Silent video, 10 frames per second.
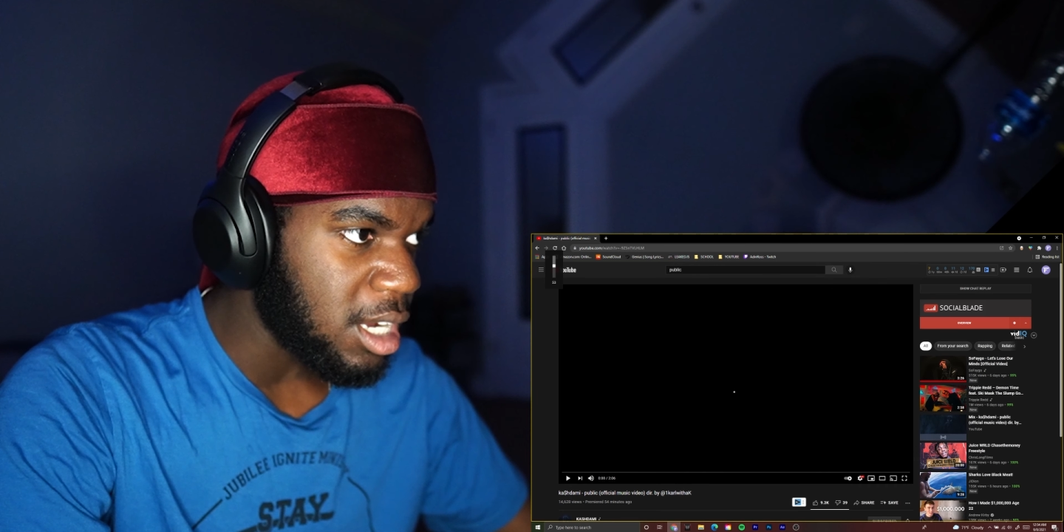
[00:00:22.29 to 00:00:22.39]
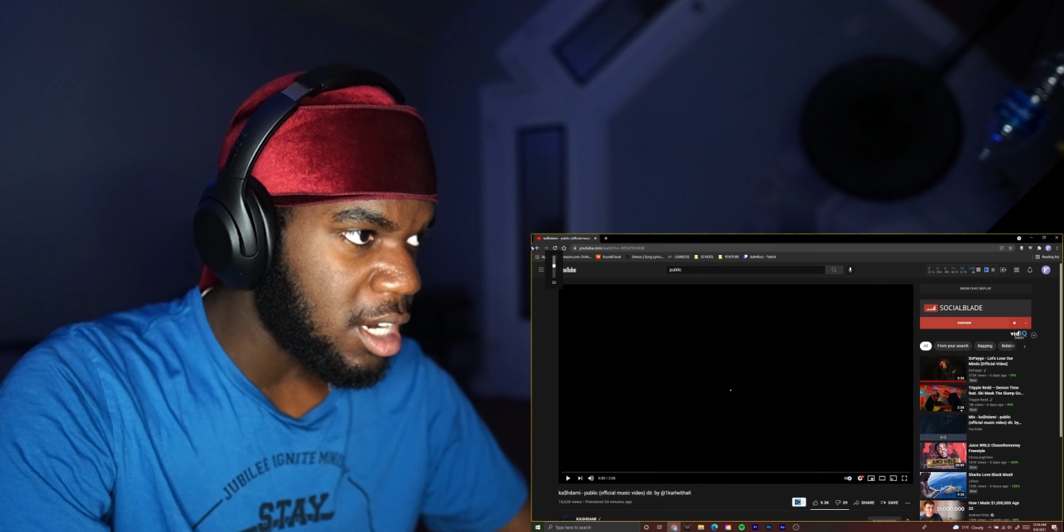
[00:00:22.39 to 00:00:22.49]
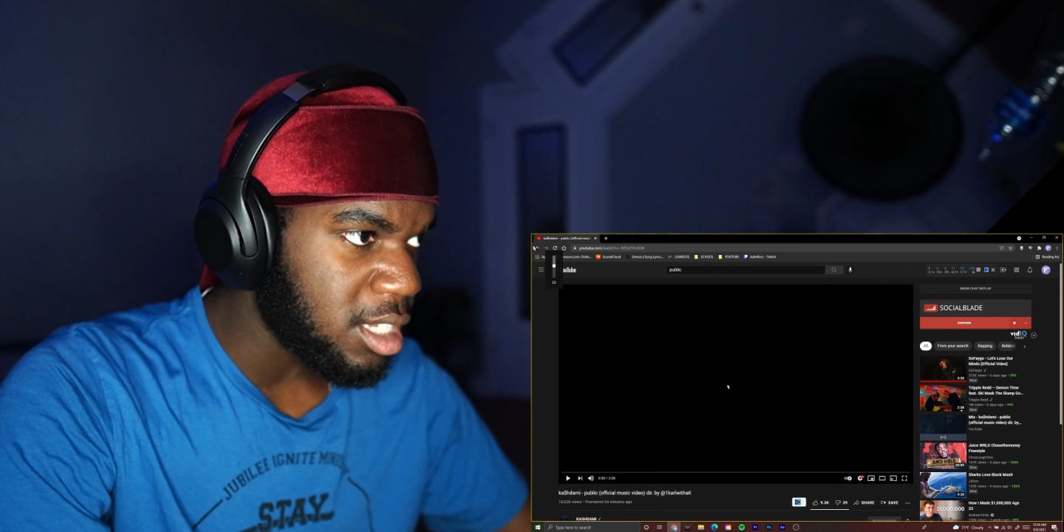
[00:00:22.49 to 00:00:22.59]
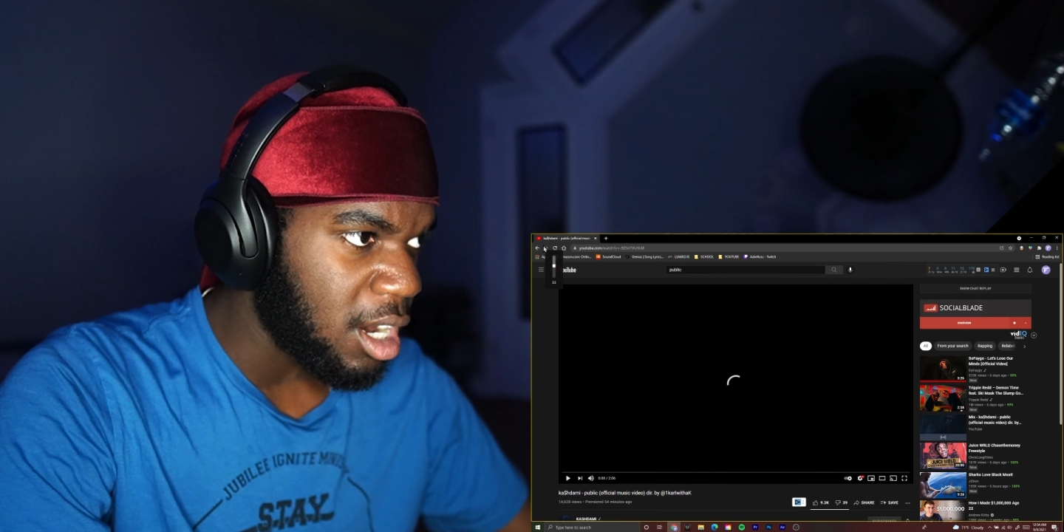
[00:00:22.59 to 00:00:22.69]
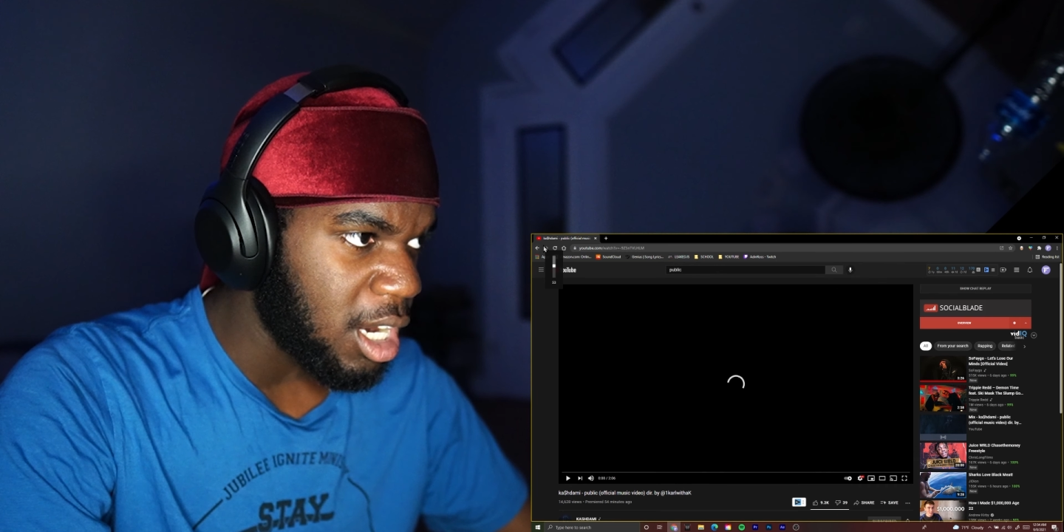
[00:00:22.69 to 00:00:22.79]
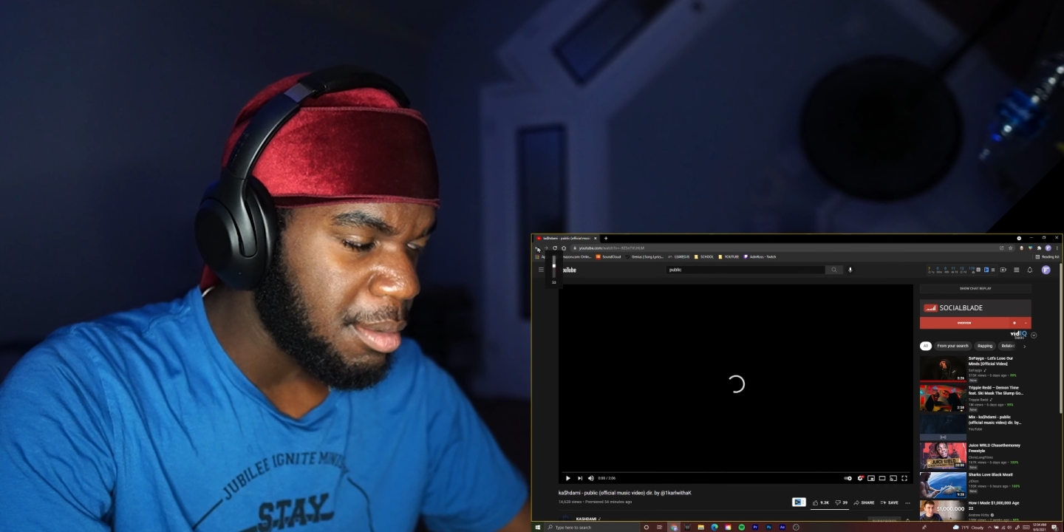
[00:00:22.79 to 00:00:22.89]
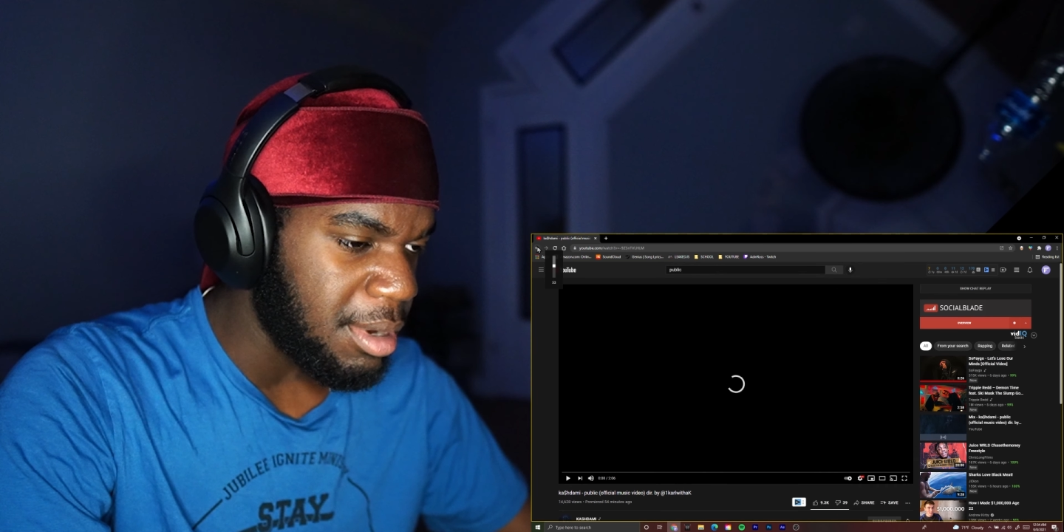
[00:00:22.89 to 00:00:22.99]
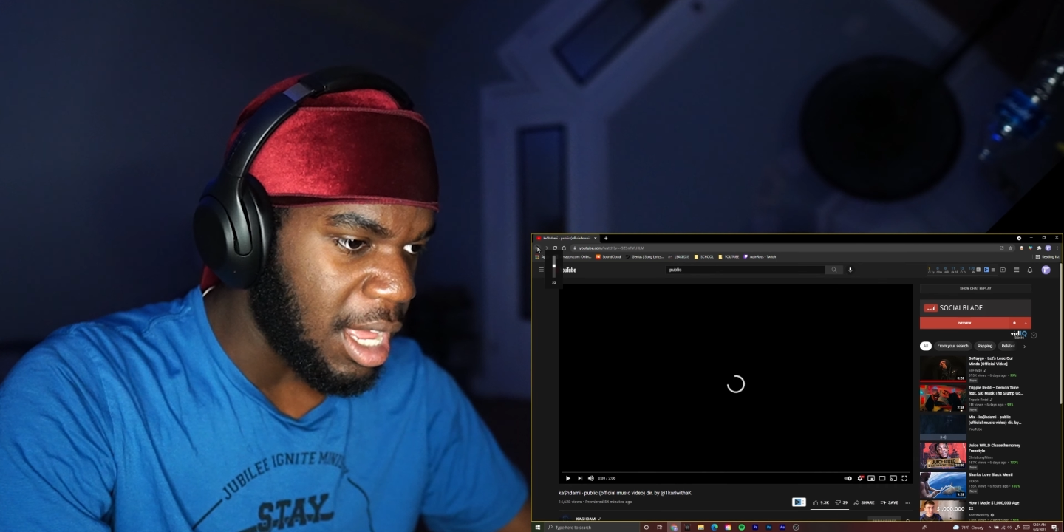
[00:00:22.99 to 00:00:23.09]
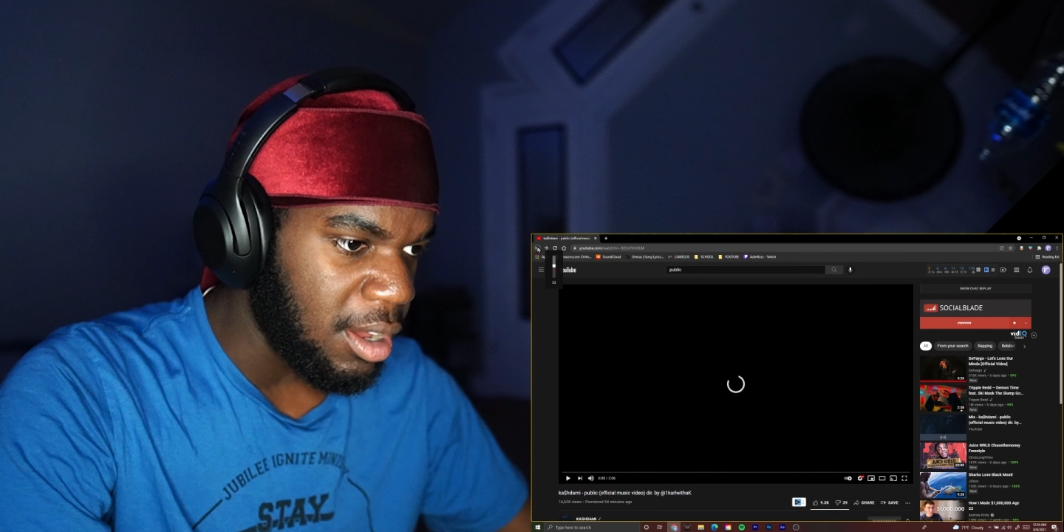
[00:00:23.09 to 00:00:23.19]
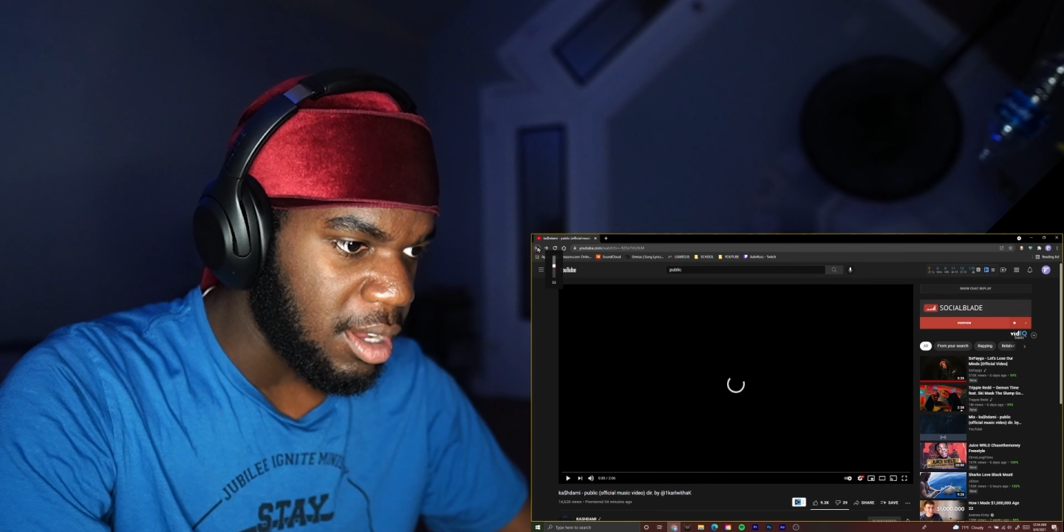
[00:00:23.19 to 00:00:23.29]
has that already
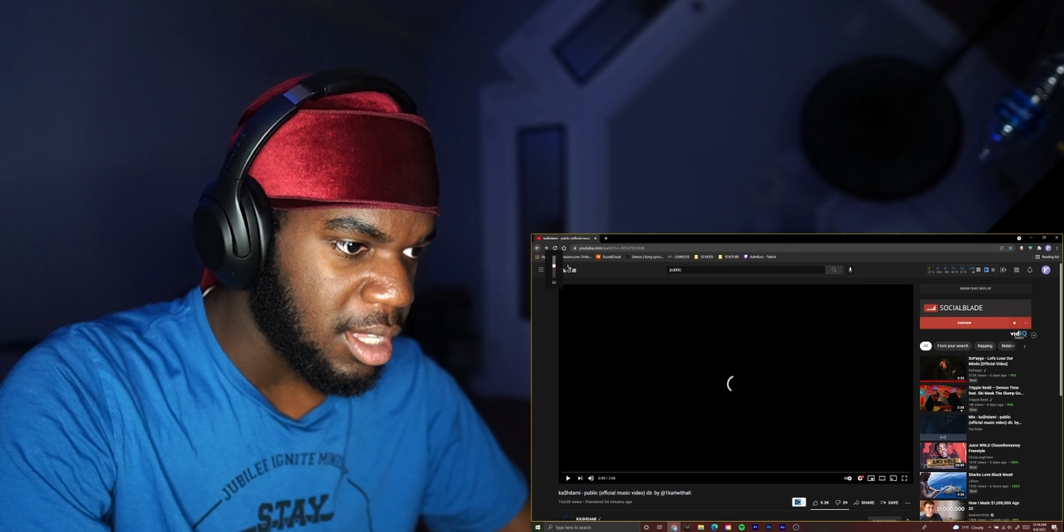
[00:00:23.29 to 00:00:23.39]
been out?